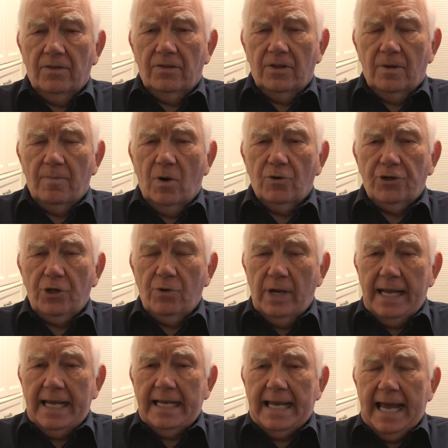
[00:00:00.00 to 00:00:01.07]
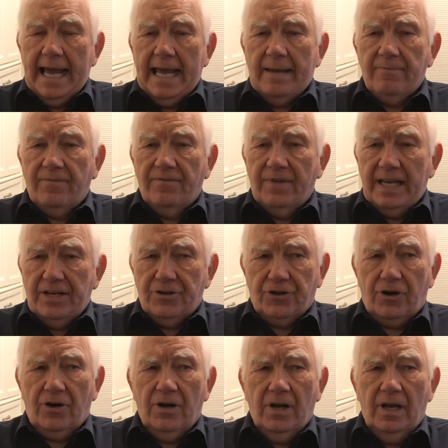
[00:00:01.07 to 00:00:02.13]
The most unique game
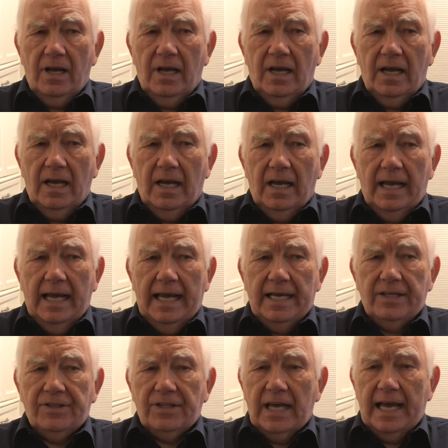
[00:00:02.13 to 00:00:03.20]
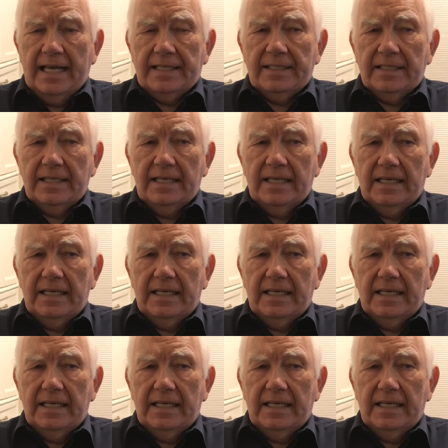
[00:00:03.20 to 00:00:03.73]
feature is that